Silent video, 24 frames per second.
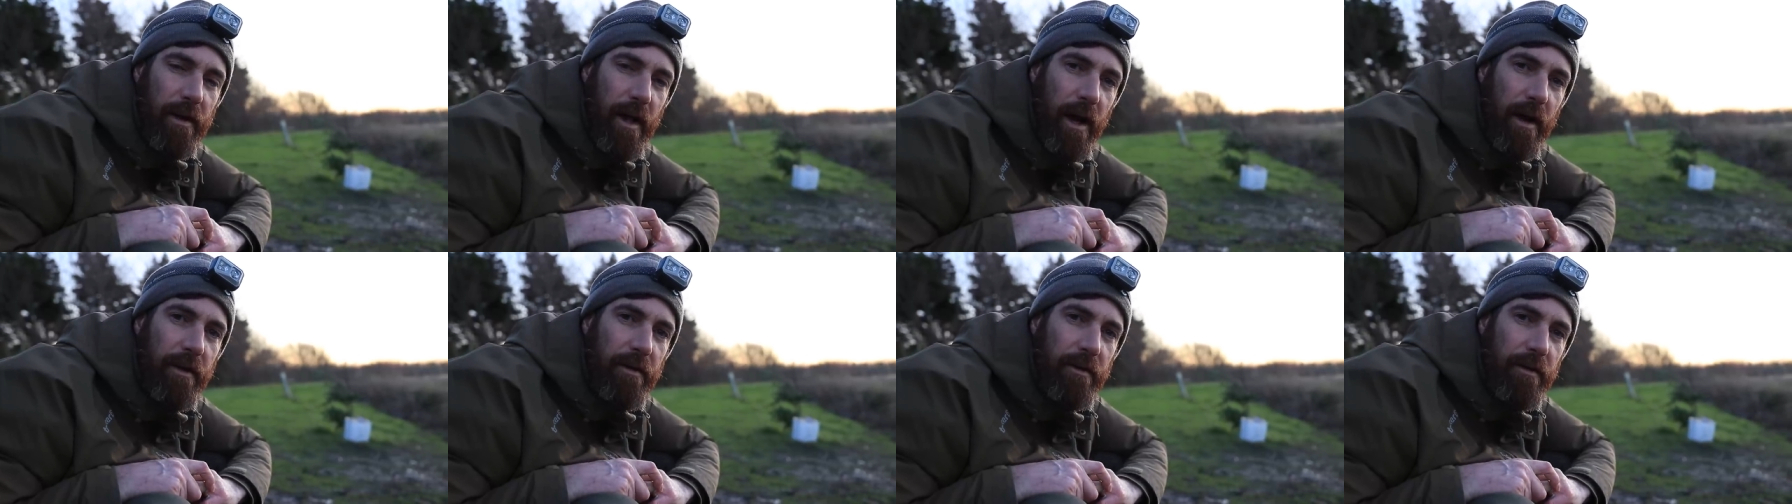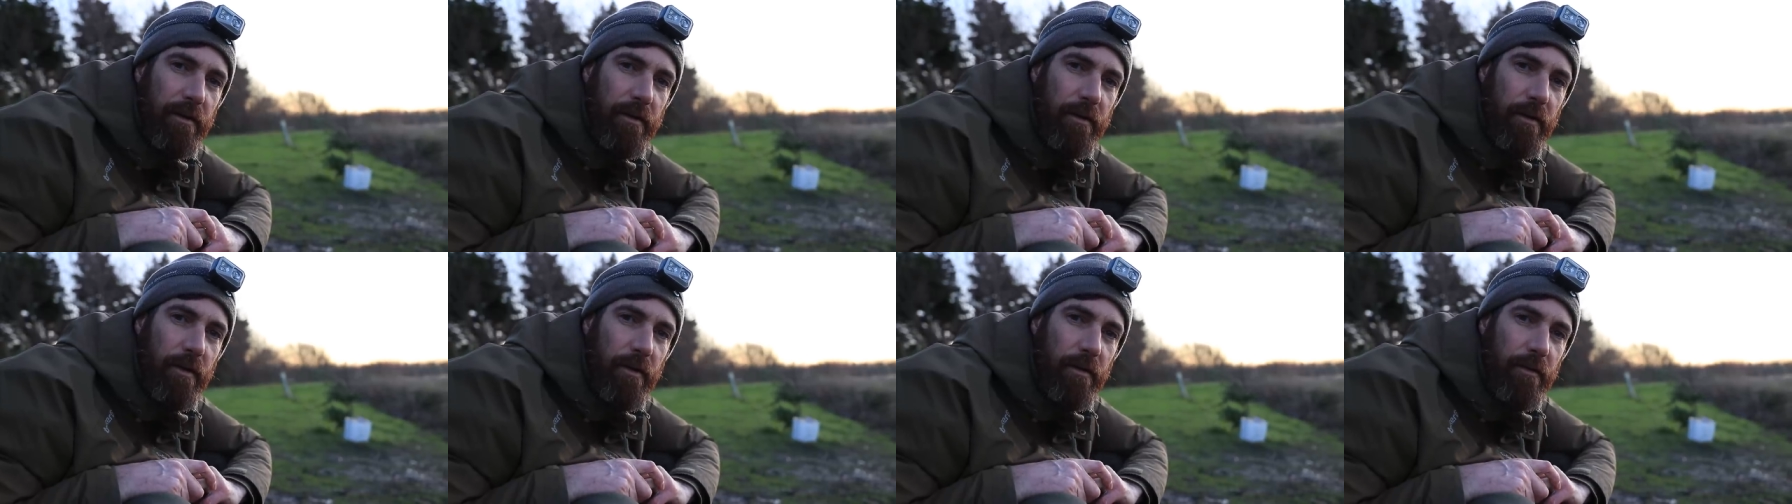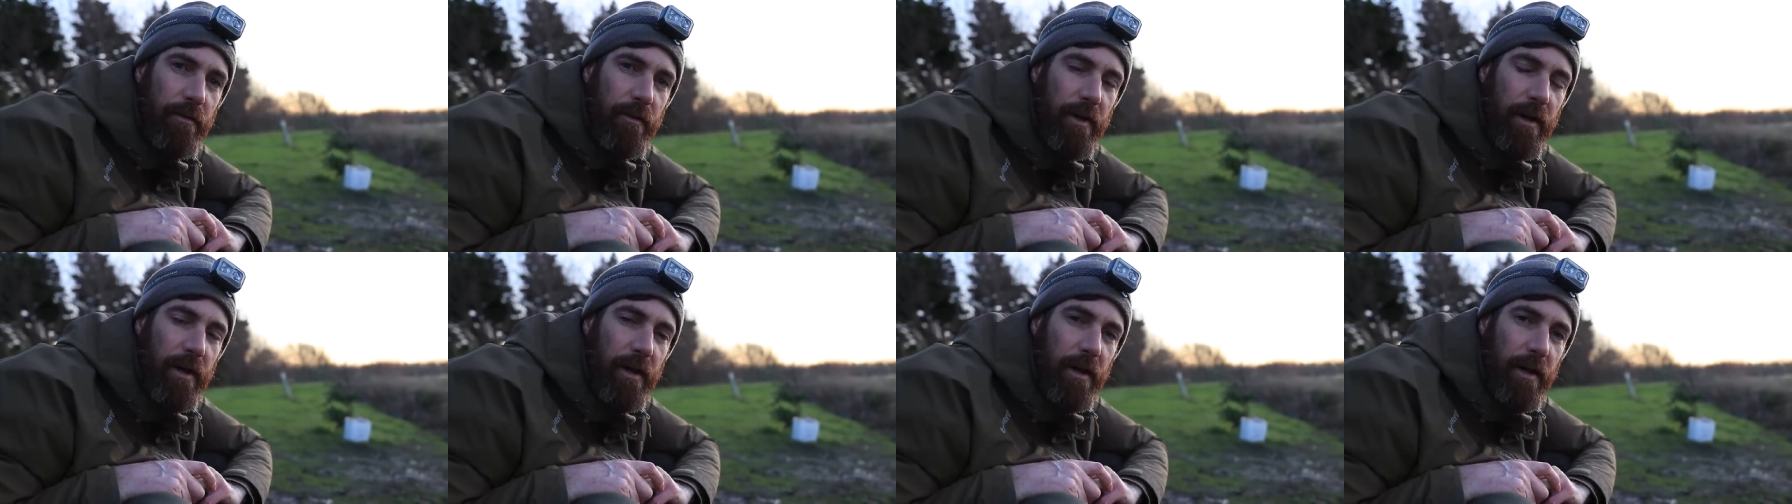nice and sort
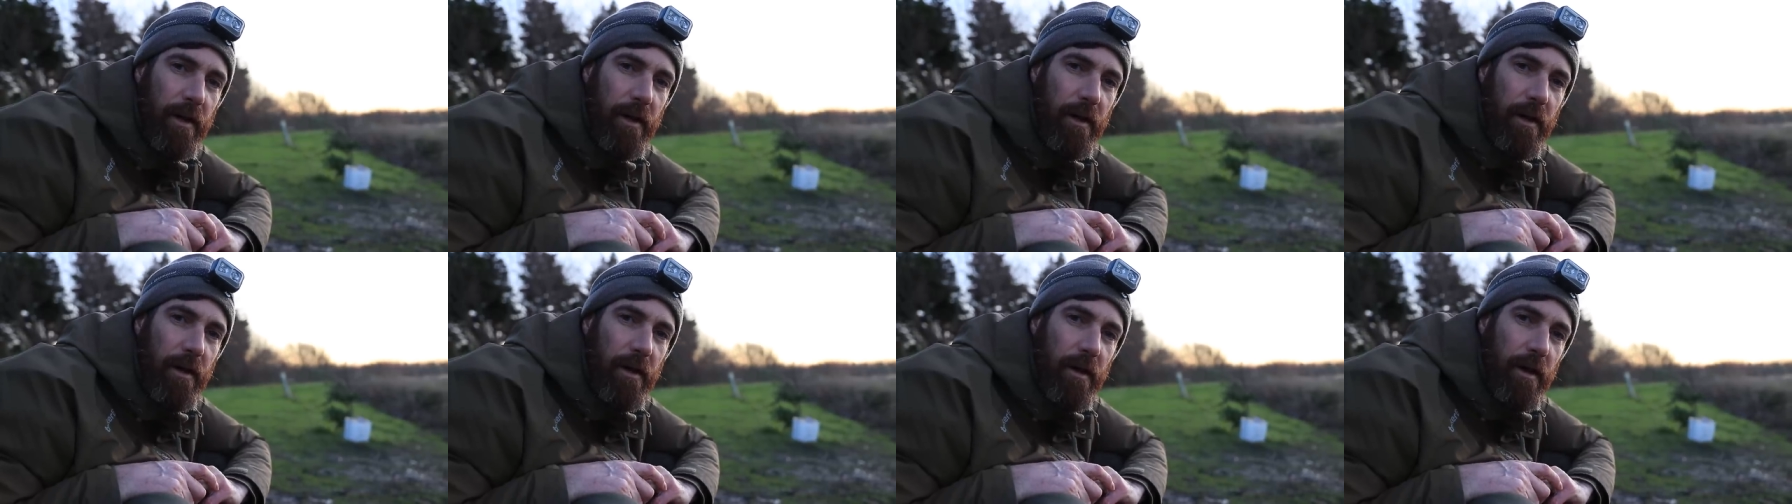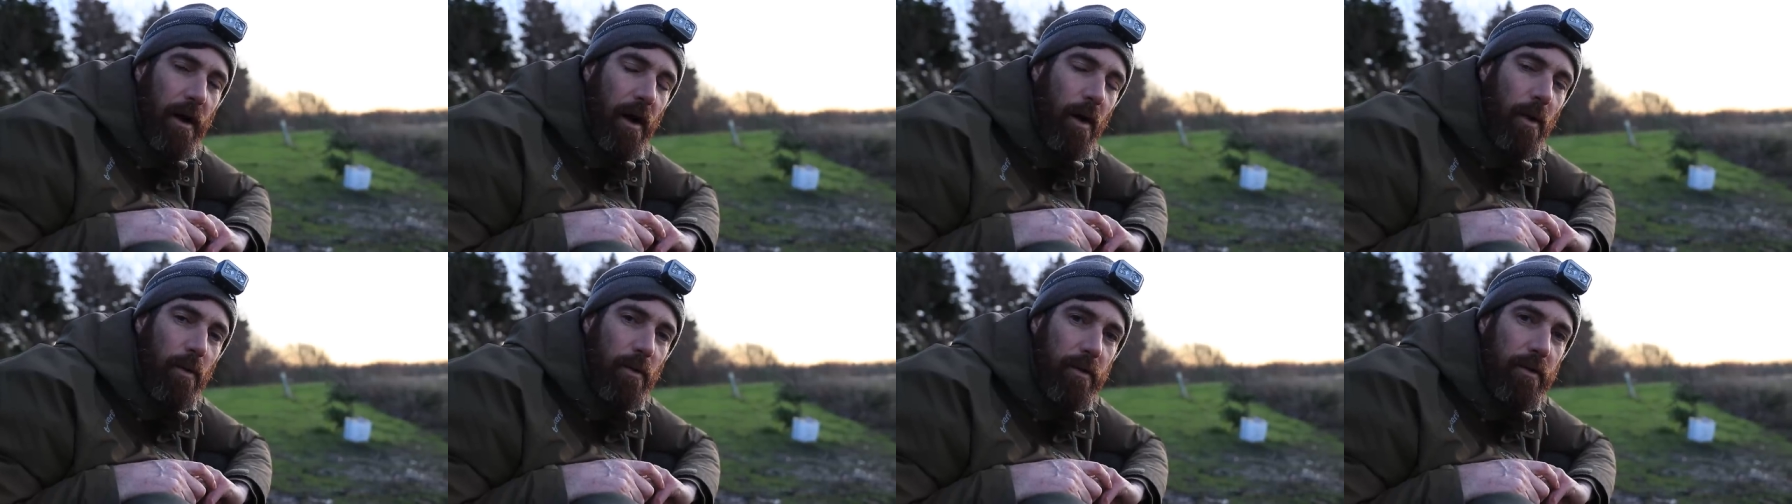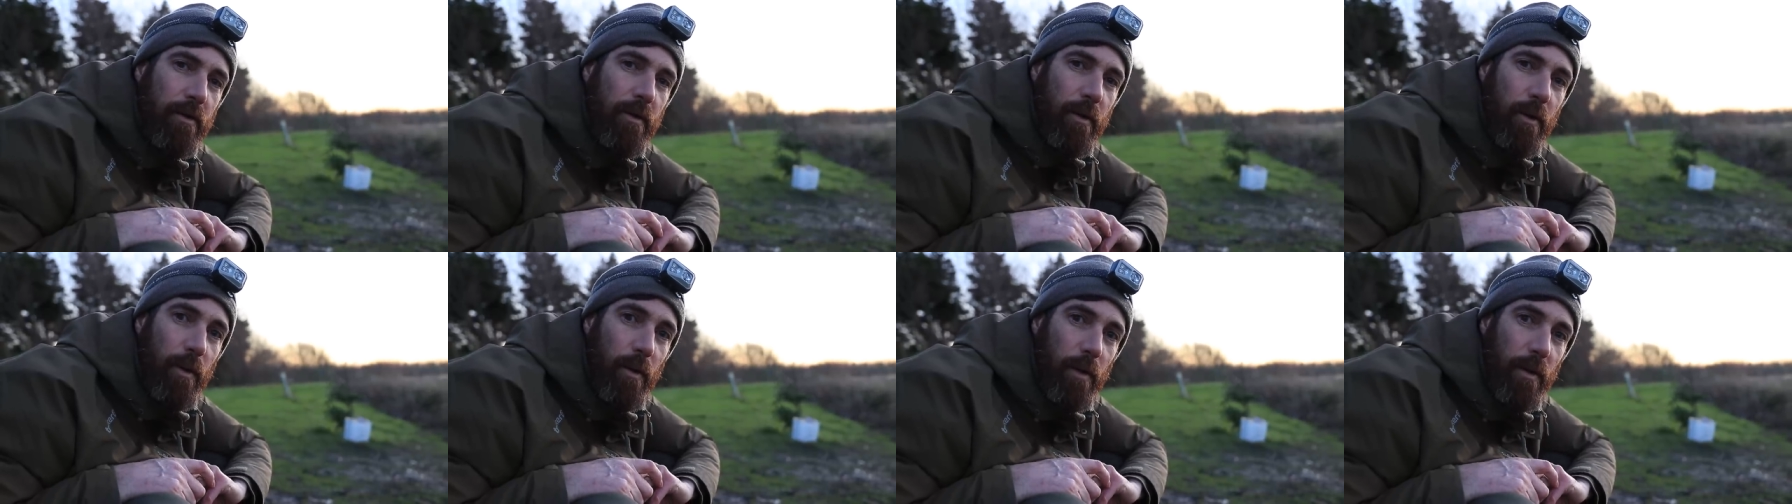of old
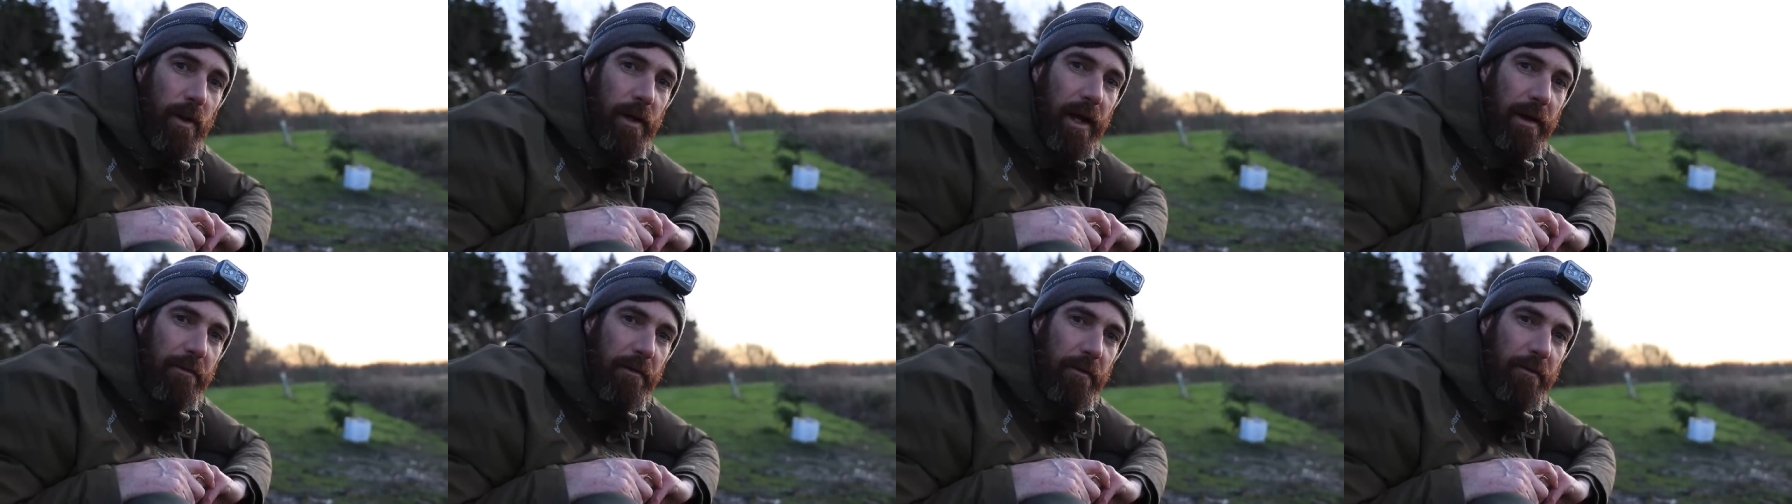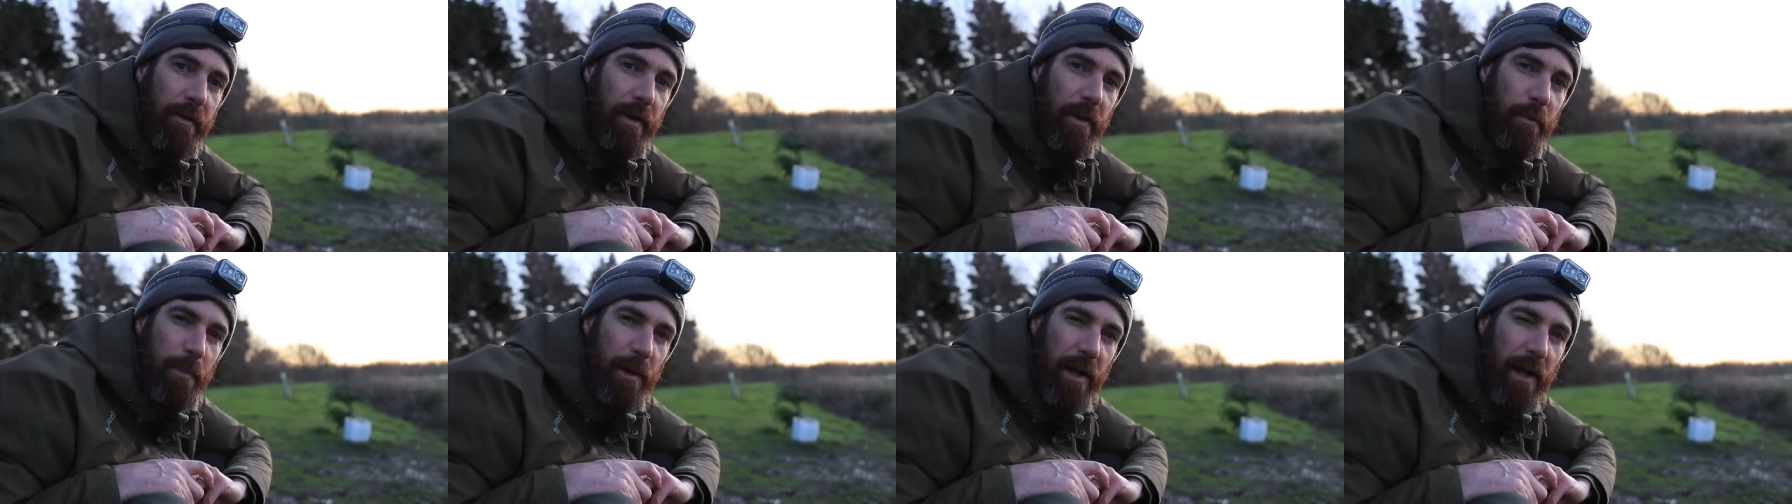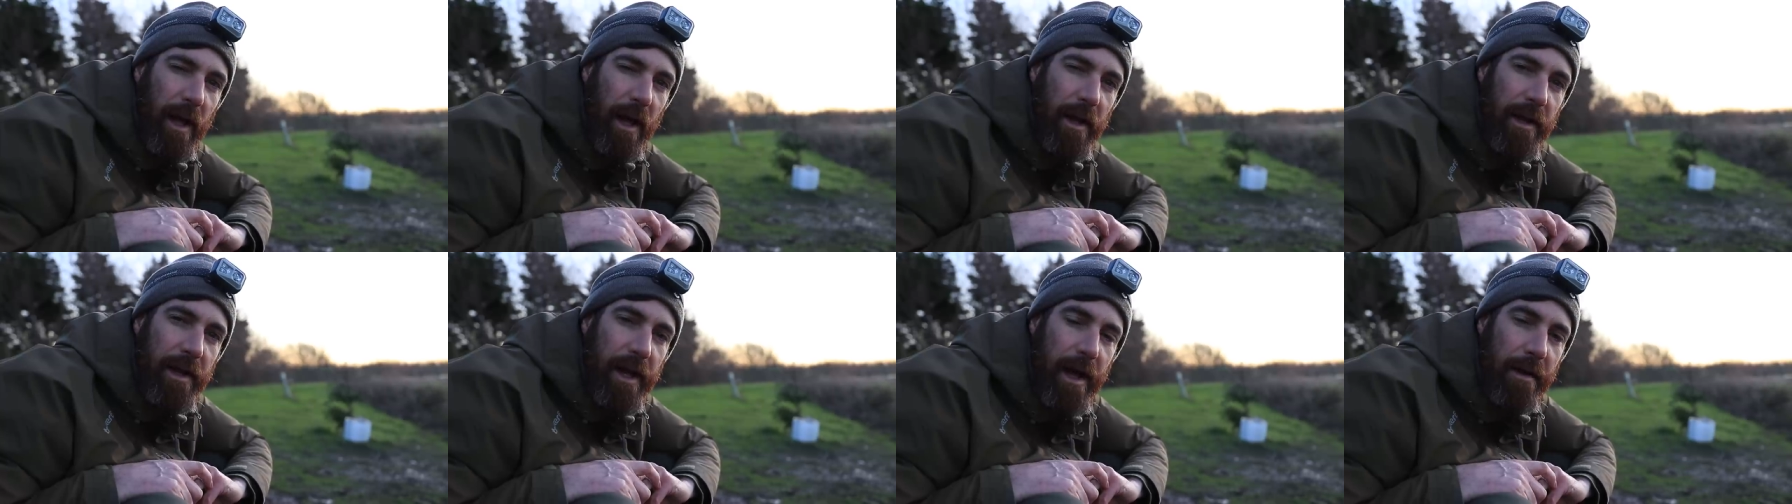school and everything, a bit
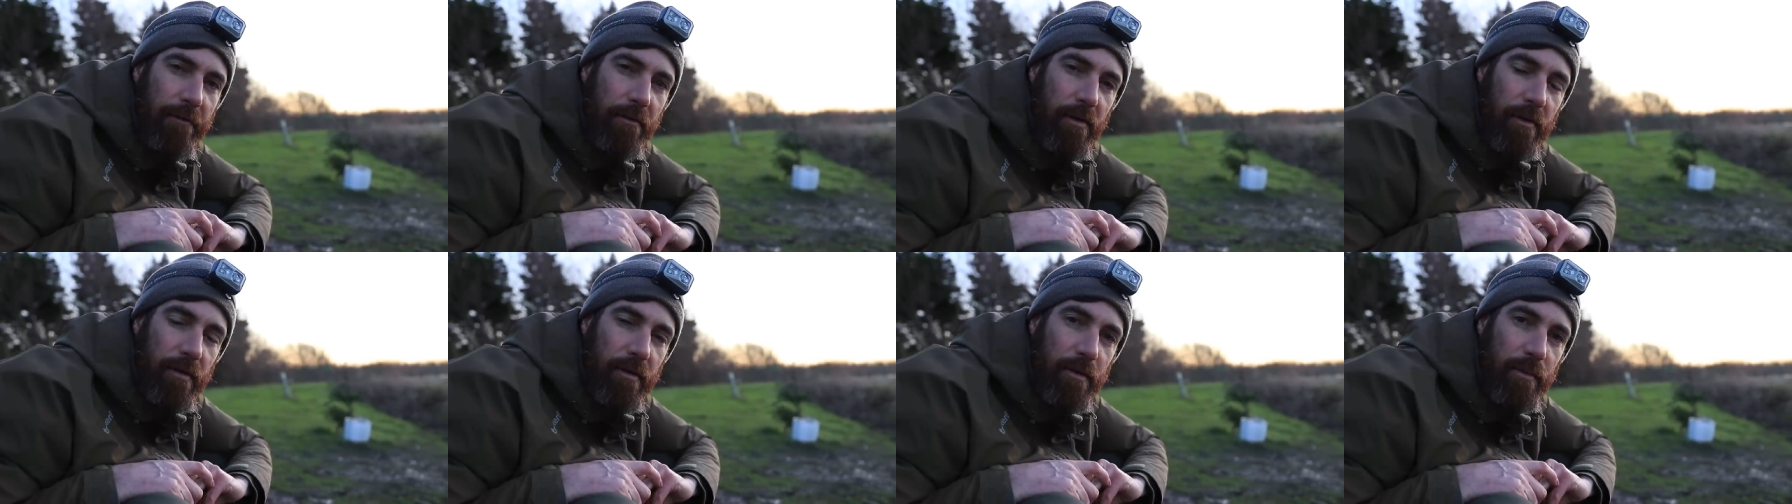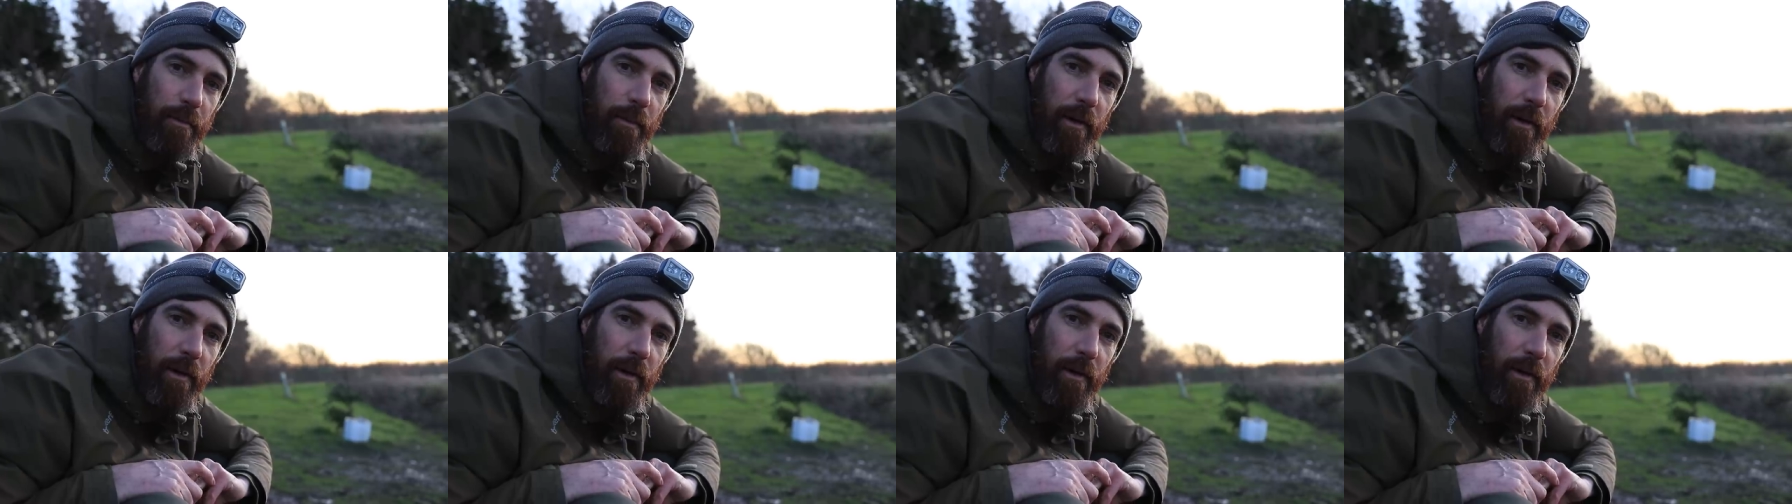like Neville's,